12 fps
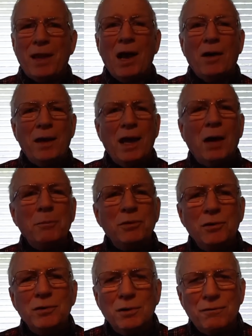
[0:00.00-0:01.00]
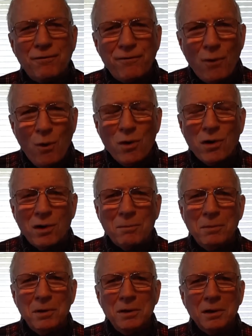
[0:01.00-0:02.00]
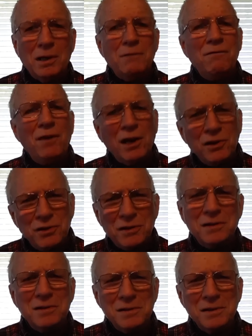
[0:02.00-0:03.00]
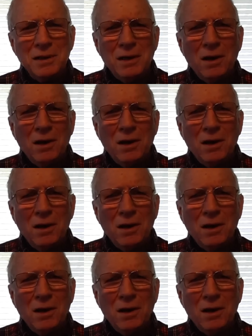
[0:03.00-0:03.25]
it helps you to form convictions